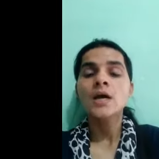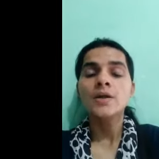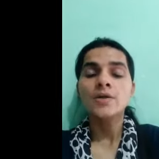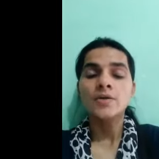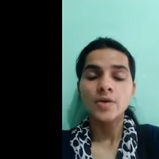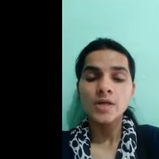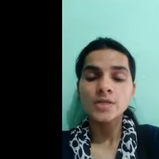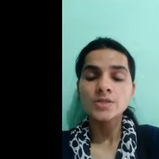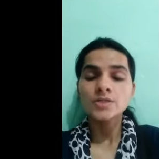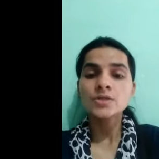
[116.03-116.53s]

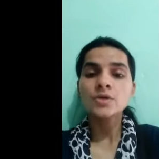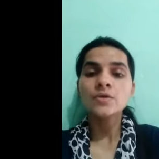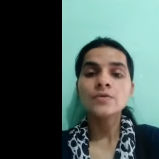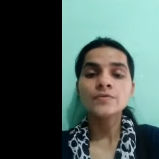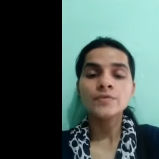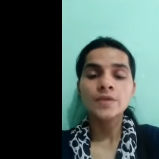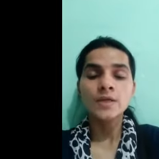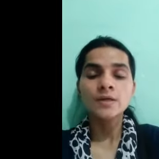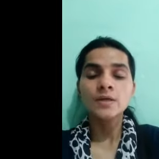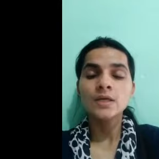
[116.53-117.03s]
Rest
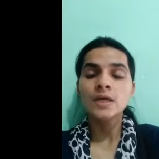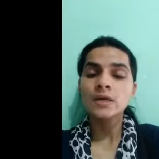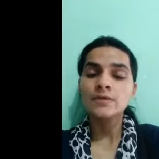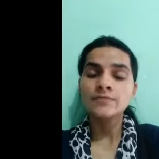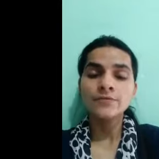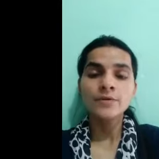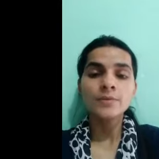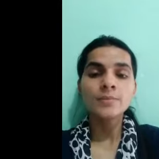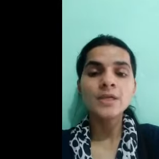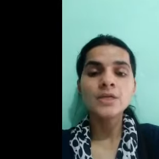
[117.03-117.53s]
of the
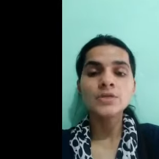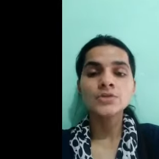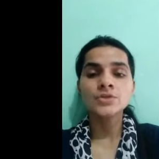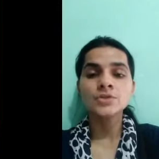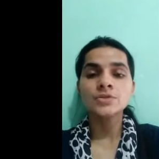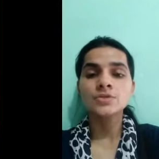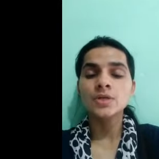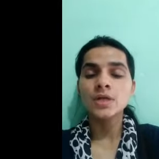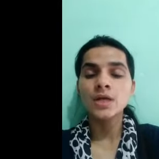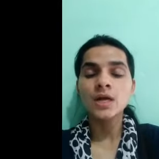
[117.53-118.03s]

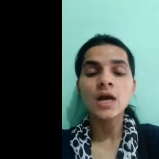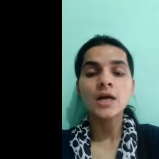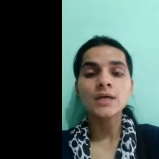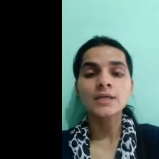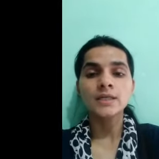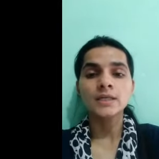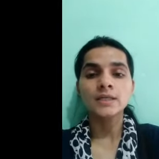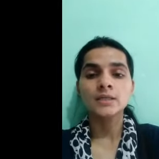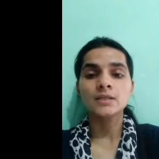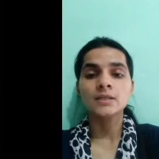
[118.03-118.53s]
information
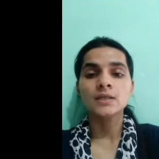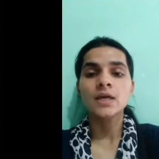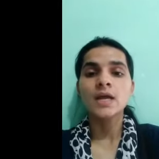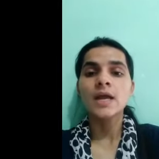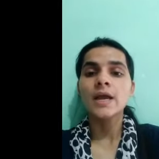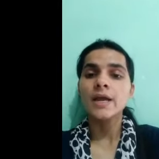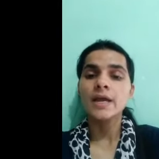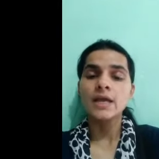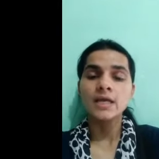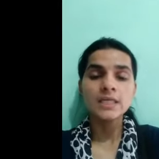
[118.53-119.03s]
regarding
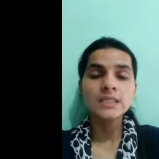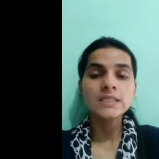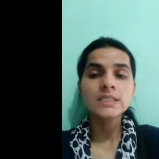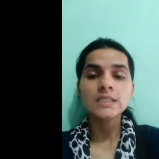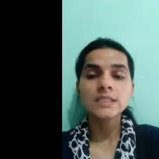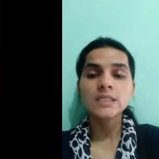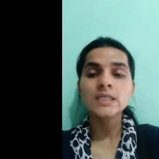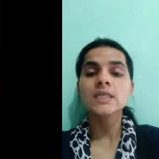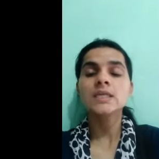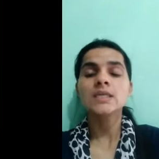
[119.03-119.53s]

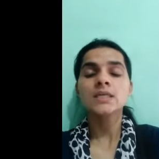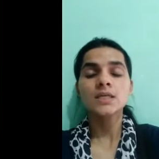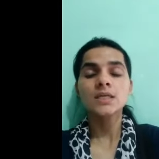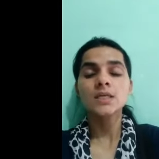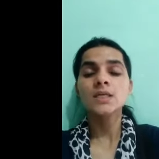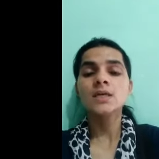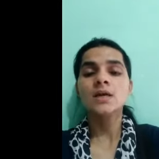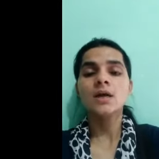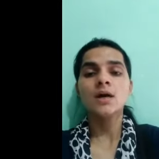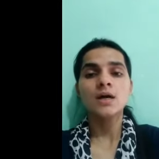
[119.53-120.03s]

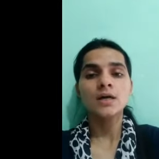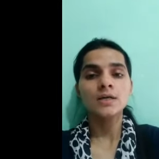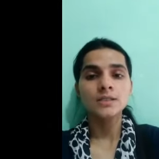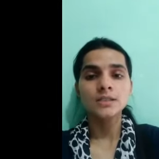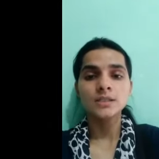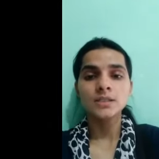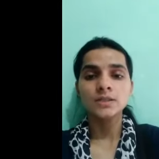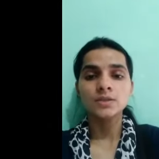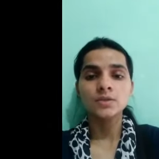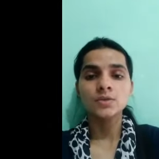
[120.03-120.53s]

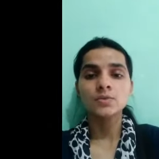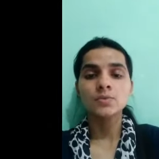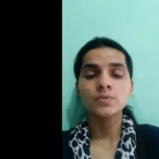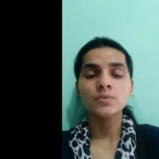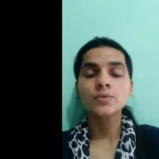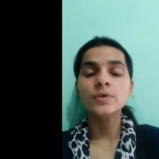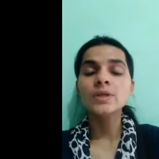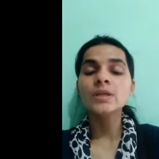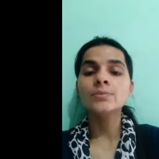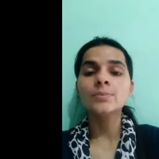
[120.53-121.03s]
NCERT
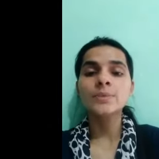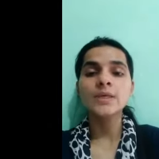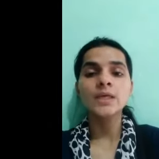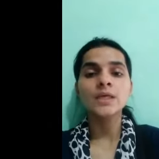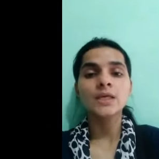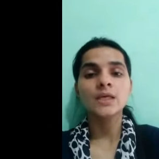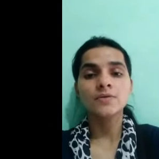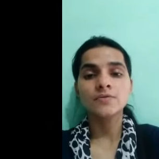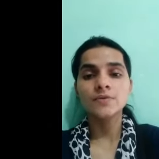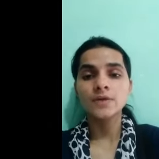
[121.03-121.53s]
will be
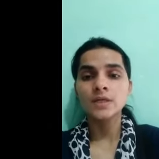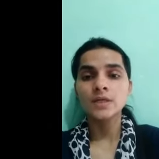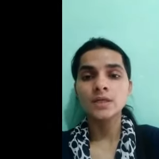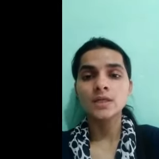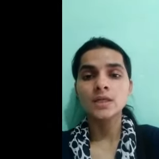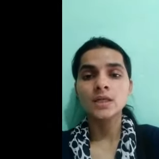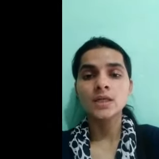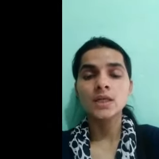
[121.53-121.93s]
given